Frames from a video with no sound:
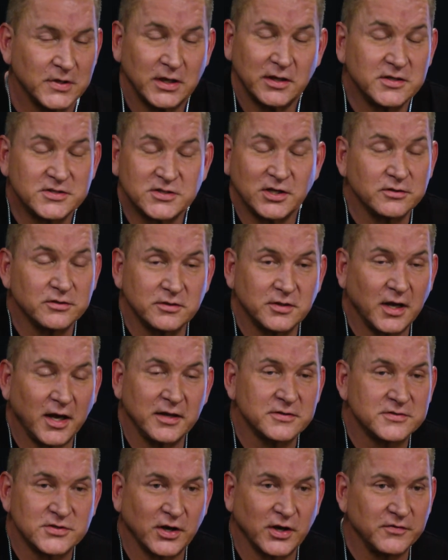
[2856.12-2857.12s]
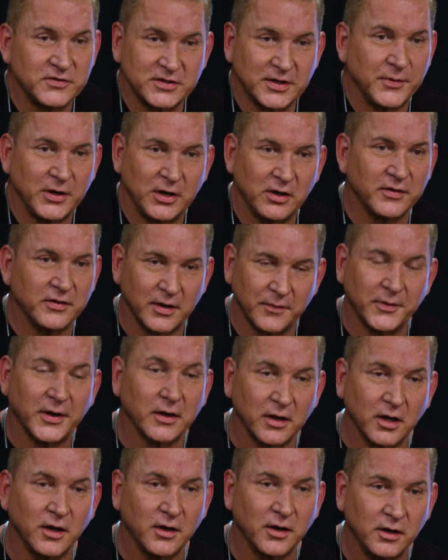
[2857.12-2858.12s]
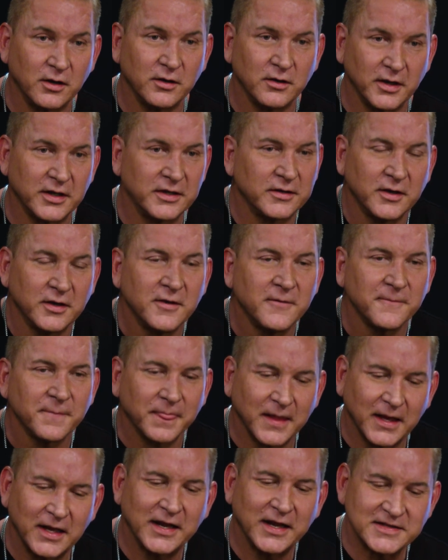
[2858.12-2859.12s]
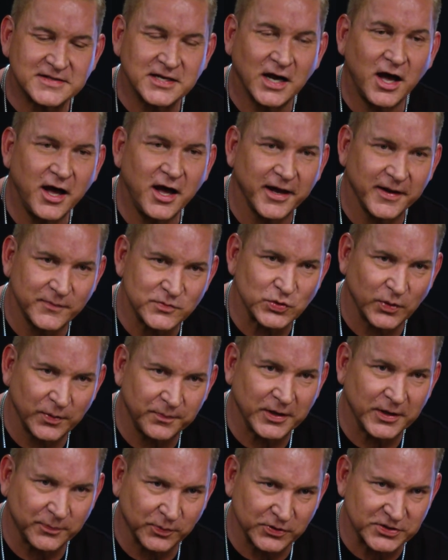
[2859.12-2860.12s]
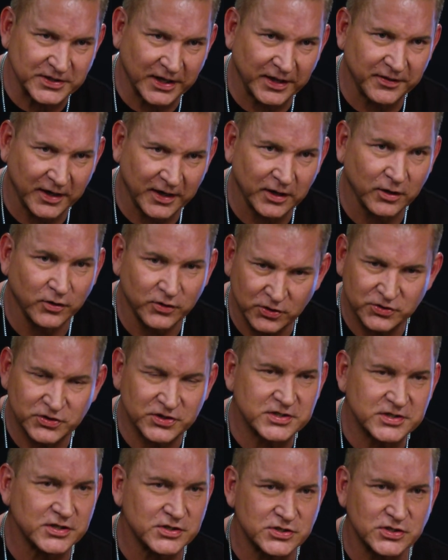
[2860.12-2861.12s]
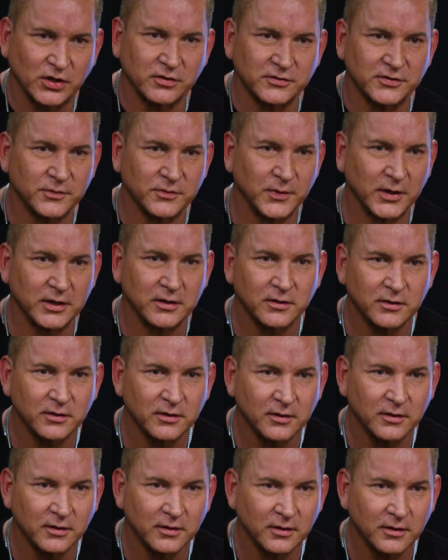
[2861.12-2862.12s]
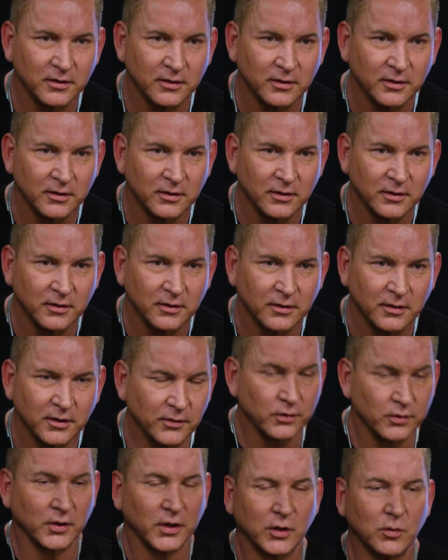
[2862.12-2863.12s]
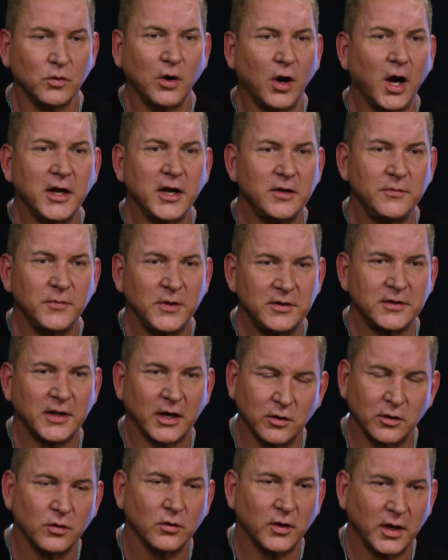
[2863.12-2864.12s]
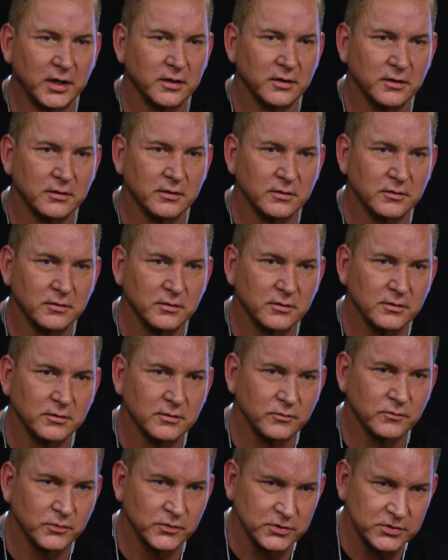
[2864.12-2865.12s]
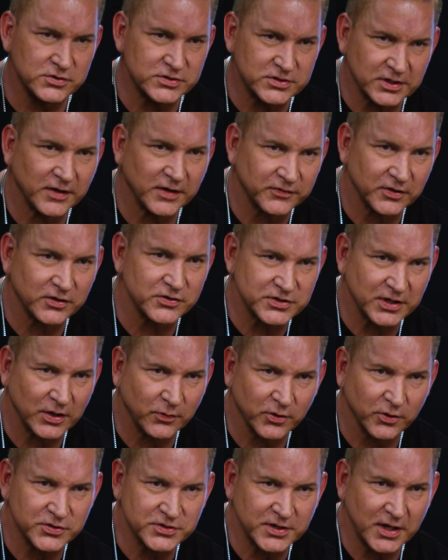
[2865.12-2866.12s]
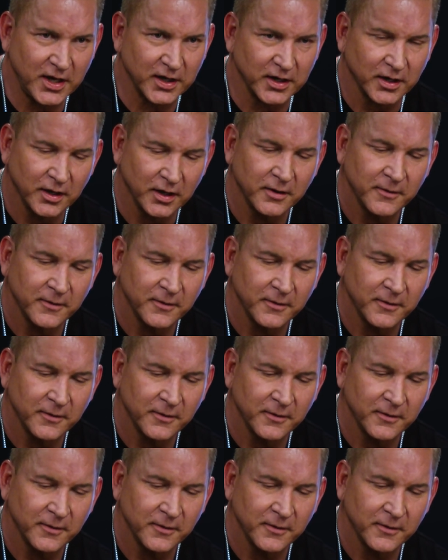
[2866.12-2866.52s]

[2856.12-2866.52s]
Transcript: So every time I hear that, I'm like, And at times when people say that, I go, you just insulted me. And they're like, well, I didn't mean that. I go, but you see, you have to understand what you're saying.